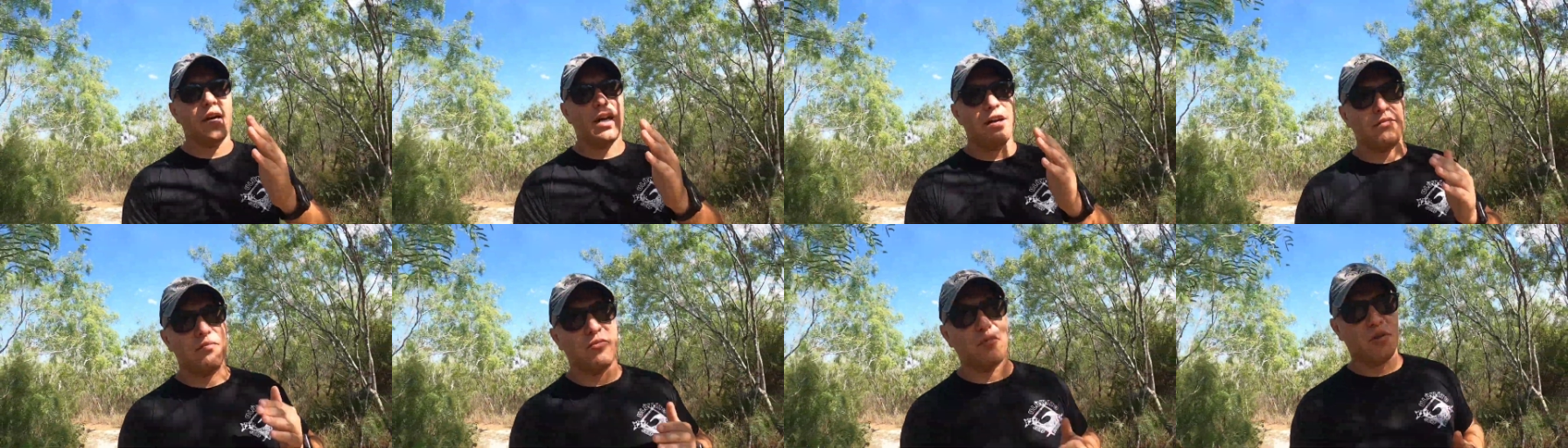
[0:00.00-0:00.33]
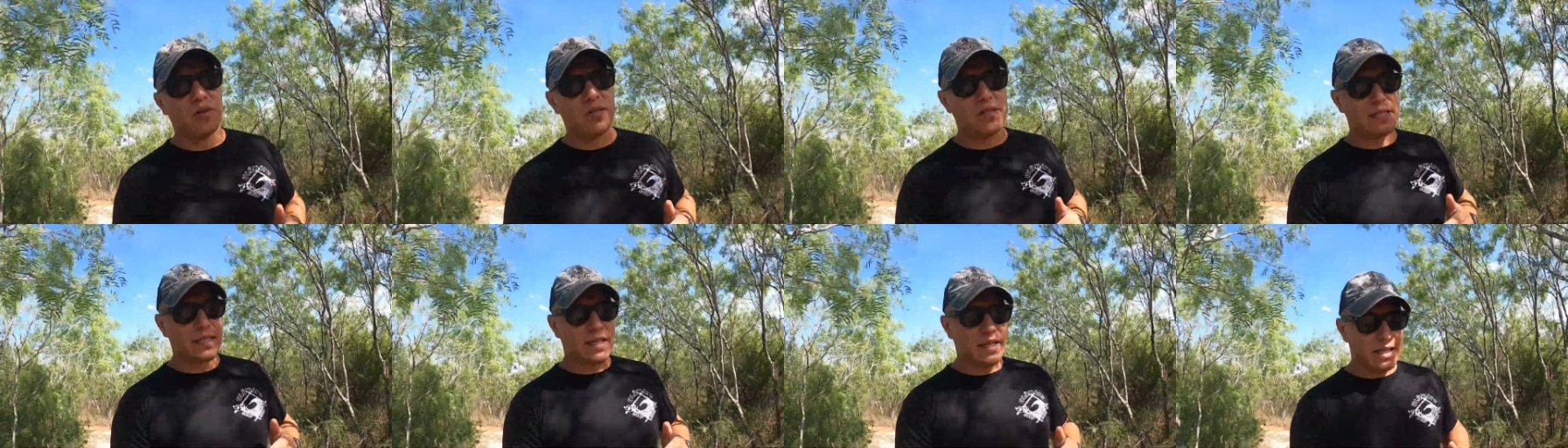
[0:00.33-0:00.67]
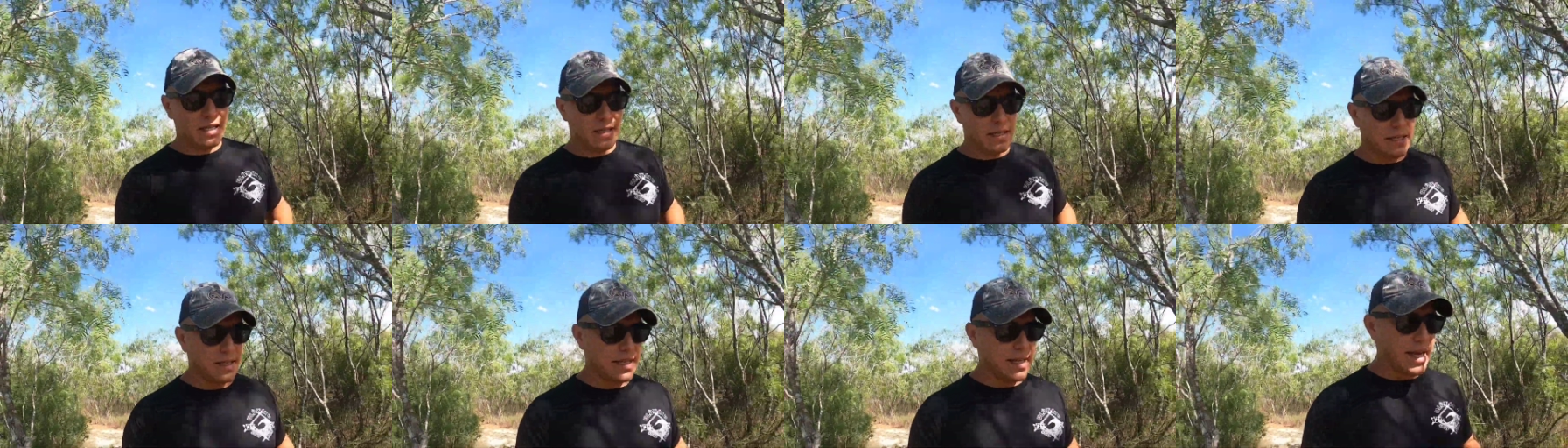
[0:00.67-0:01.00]
have more
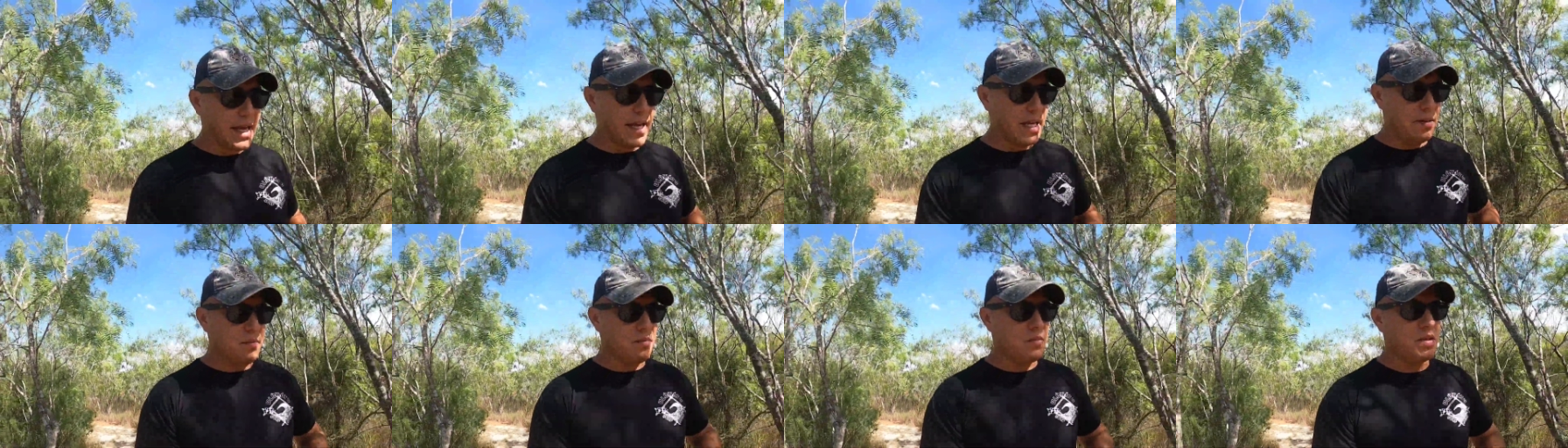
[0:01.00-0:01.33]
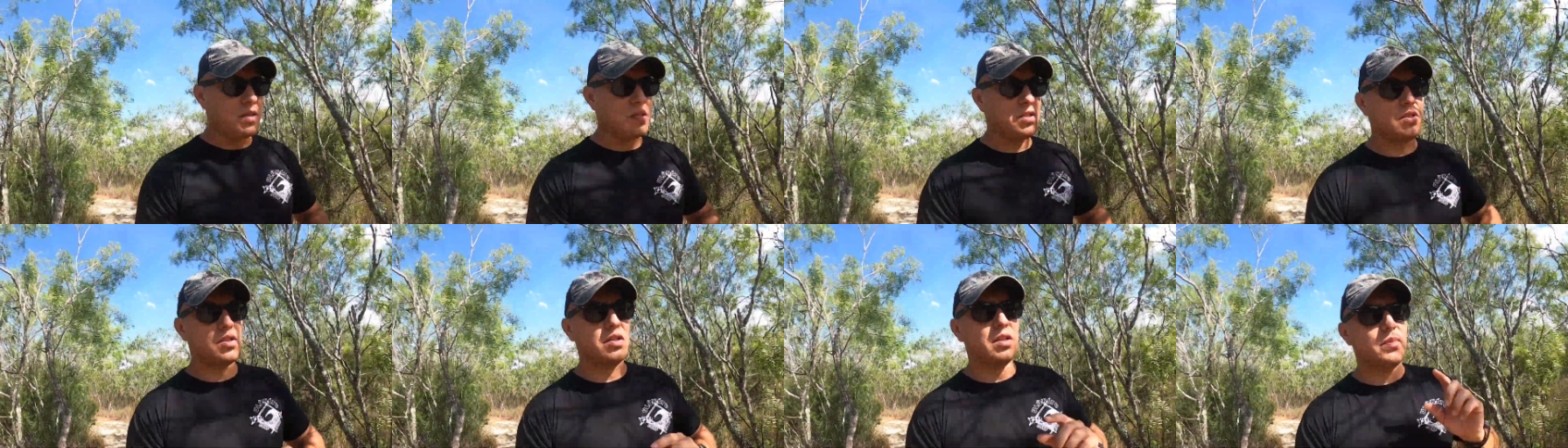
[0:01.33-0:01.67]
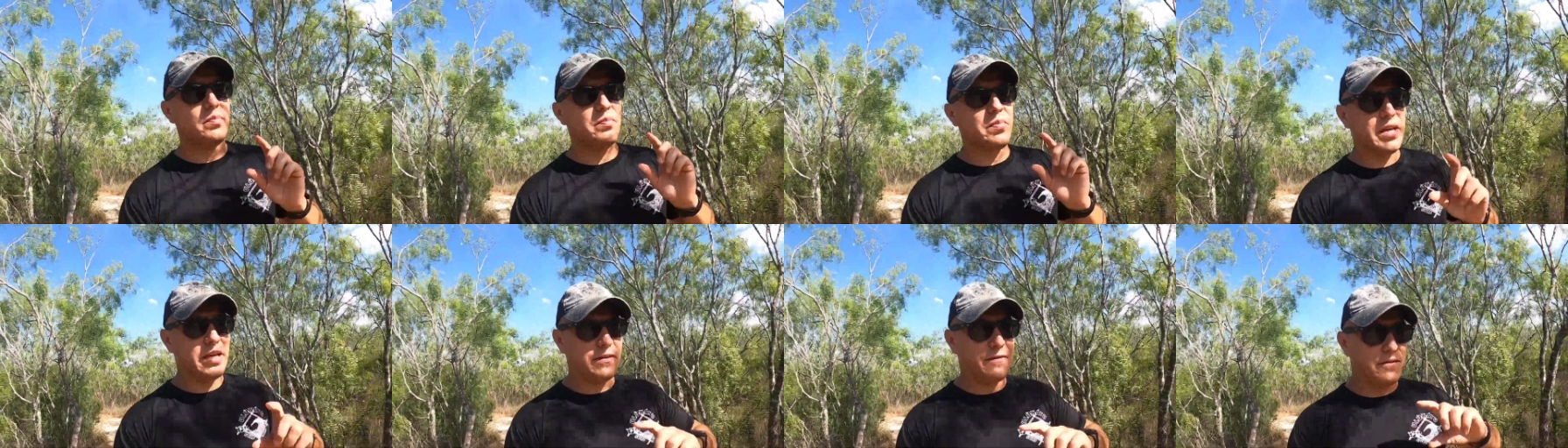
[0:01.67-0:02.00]
skin in the game so
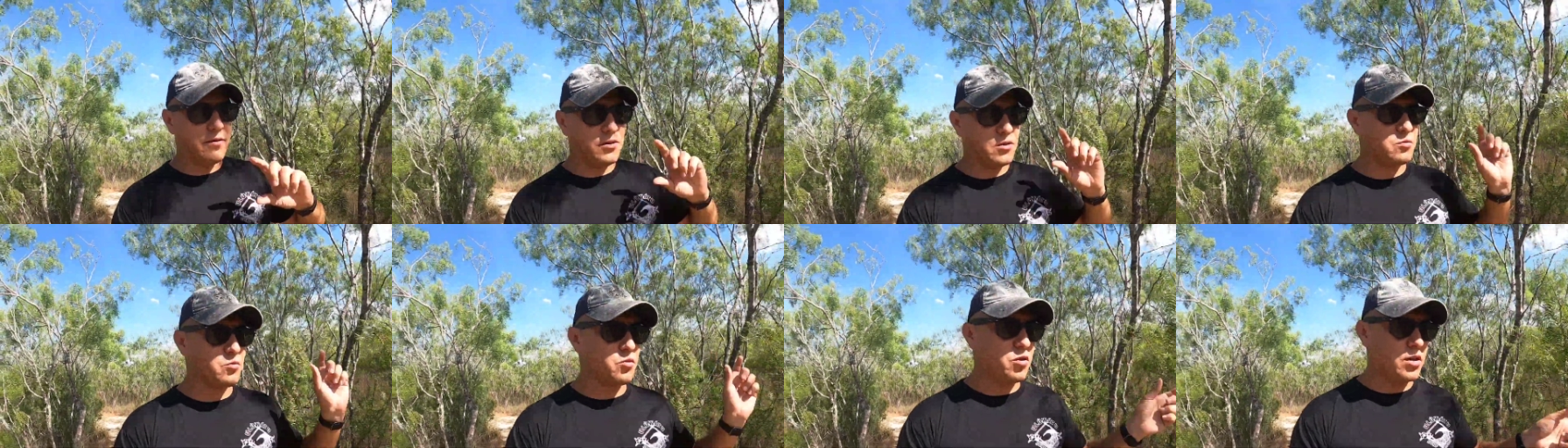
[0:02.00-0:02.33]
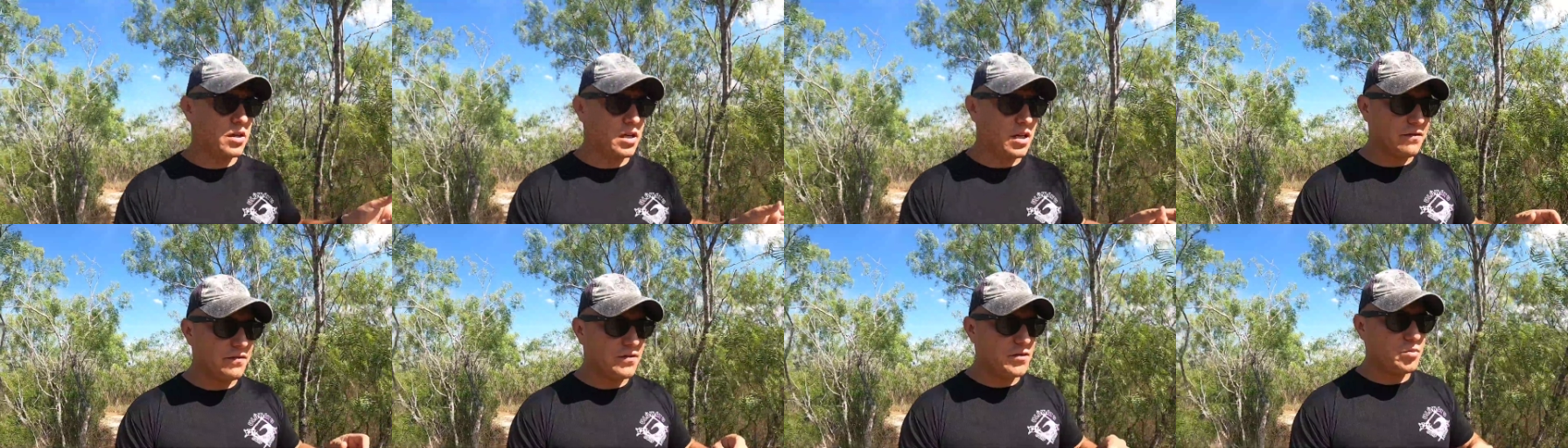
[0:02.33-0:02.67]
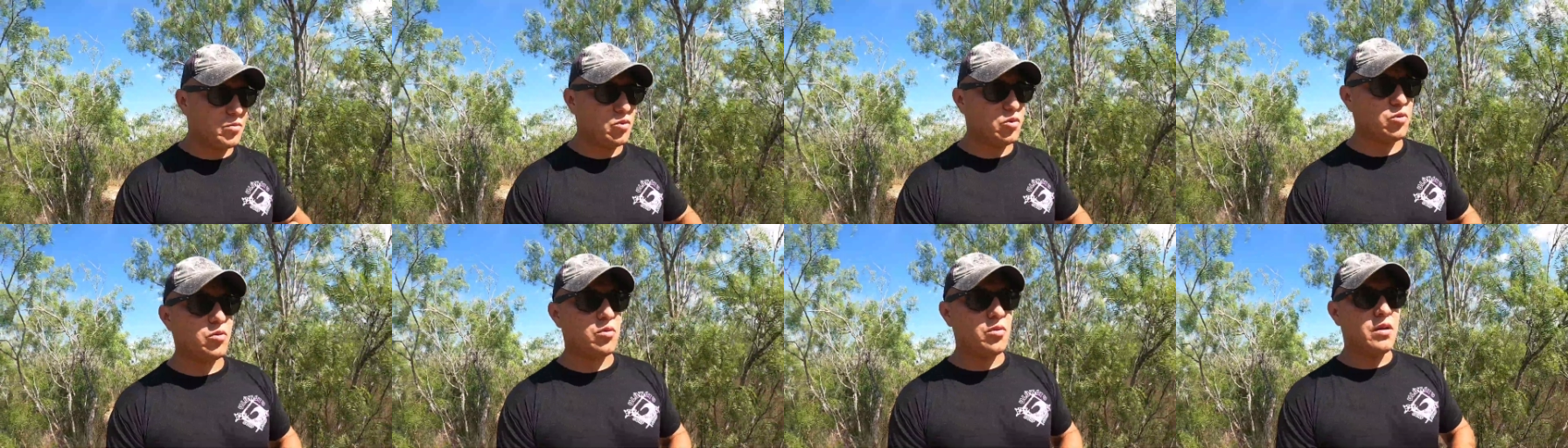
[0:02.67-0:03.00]
the bank feels more
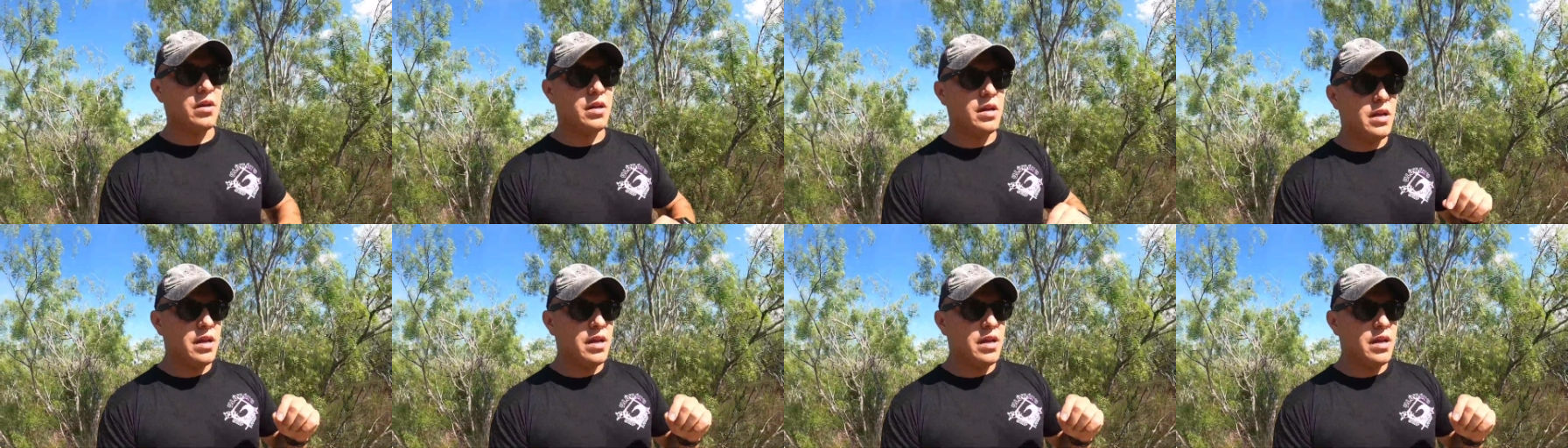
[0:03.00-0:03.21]
comfortable